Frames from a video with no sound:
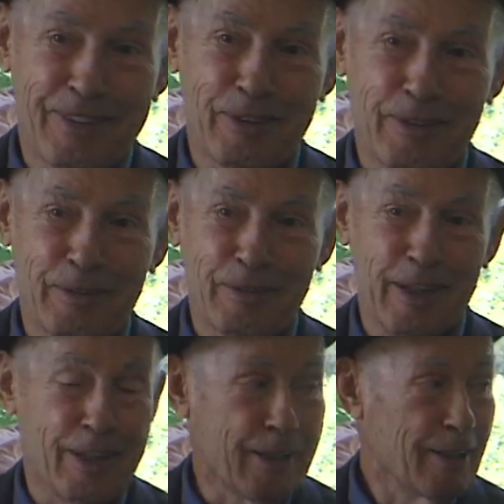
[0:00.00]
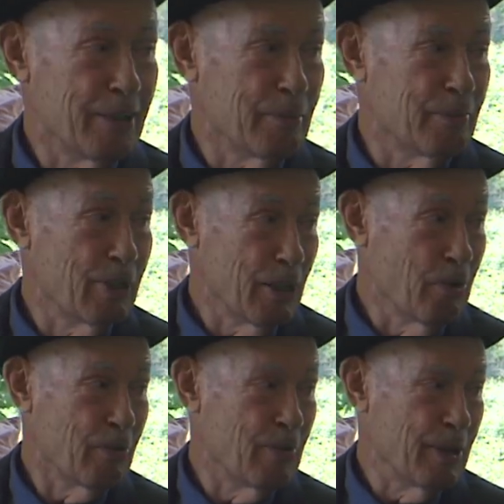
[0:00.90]
So they came,
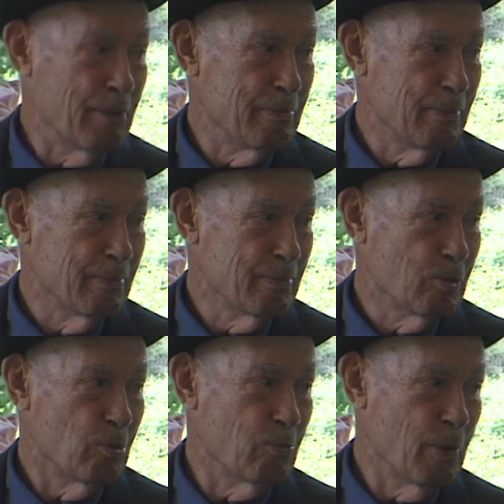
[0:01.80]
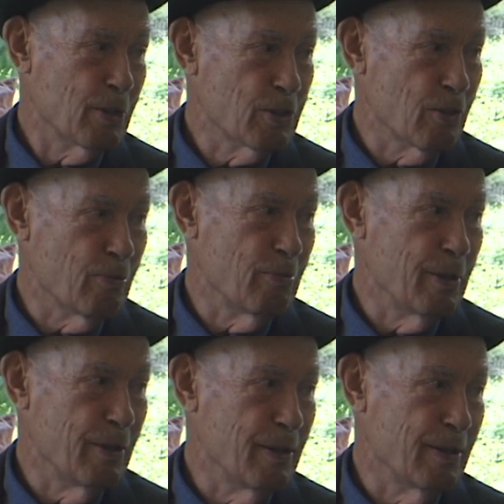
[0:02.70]
three of them, took picture
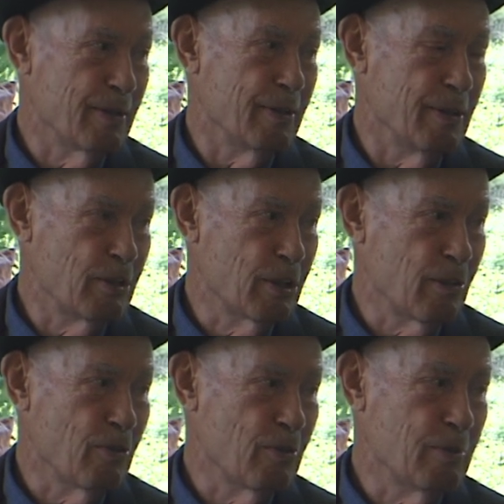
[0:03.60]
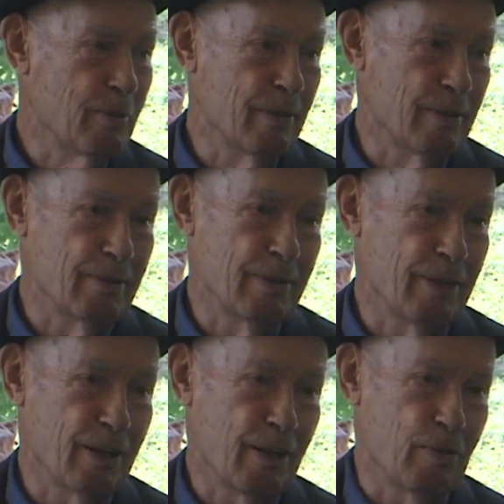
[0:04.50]
of me and interviewed me,
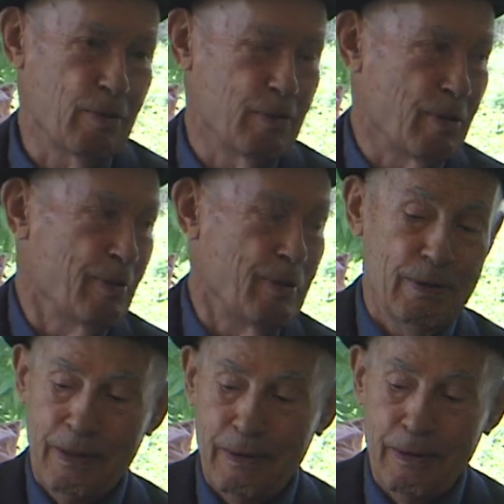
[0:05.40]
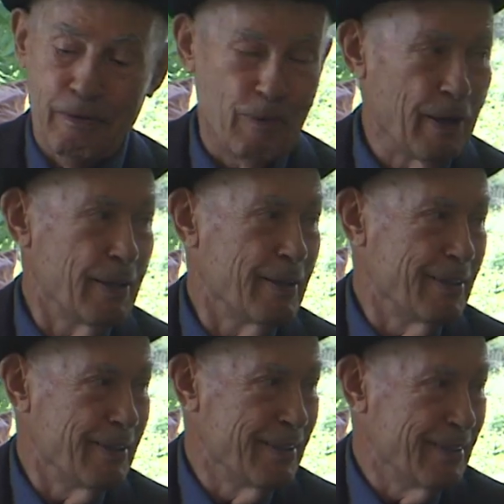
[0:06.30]
and there I was in
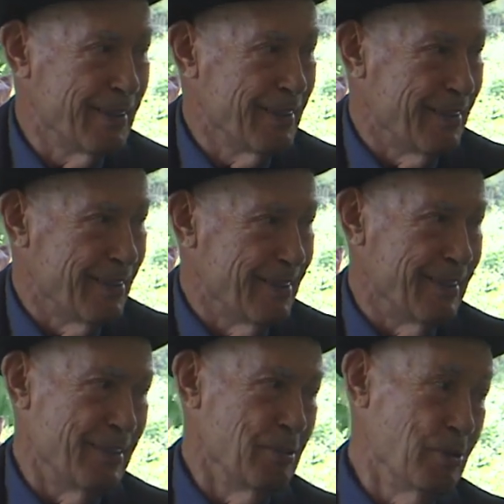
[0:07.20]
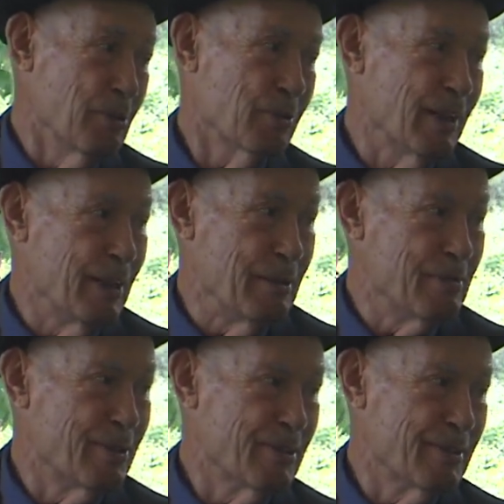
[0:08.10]
wine. New York
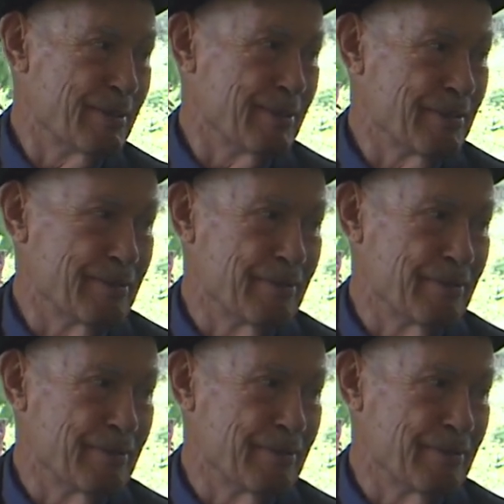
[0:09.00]
Times,